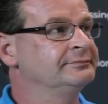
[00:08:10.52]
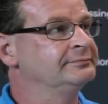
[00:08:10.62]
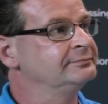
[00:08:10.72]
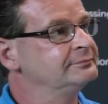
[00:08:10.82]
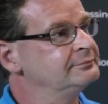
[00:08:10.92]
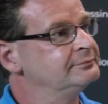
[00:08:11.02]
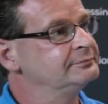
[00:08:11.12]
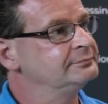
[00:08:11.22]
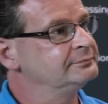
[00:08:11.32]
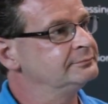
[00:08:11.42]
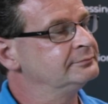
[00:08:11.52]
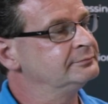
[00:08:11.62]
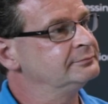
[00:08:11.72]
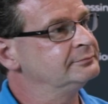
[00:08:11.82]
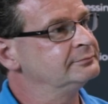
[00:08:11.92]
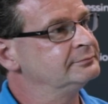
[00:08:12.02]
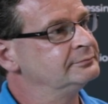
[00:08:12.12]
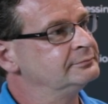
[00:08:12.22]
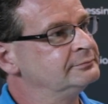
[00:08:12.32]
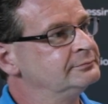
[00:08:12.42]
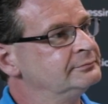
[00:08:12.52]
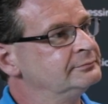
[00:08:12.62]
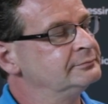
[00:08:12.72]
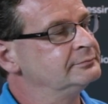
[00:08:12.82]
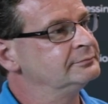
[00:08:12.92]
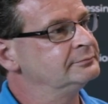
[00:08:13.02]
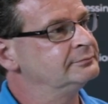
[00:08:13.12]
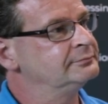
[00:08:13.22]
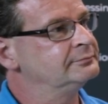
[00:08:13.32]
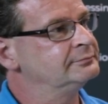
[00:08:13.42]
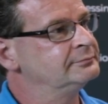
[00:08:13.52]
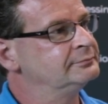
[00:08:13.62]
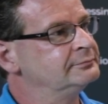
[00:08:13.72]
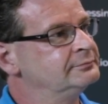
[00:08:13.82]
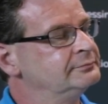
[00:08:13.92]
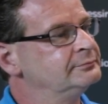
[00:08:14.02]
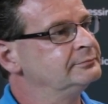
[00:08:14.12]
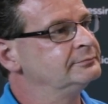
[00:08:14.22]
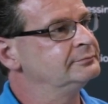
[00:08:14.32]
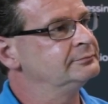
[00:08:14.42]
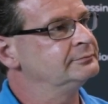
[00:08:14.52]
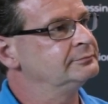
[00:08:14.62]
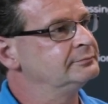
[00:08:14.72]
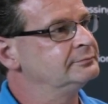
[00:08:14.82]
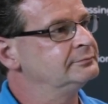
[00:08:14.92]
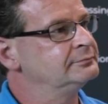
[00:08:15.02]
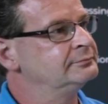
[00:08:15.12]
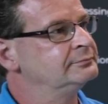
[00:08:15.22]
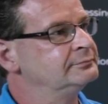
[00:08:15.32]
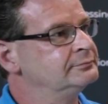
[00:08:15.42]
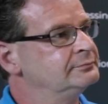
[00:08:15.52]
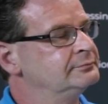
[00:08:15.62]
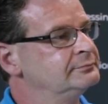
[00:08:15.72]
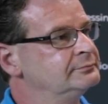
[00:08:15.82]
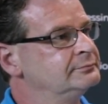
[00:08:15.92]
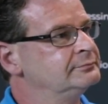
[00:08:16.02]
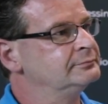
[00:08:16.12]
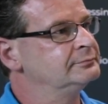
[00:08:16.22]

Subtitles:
[no speech]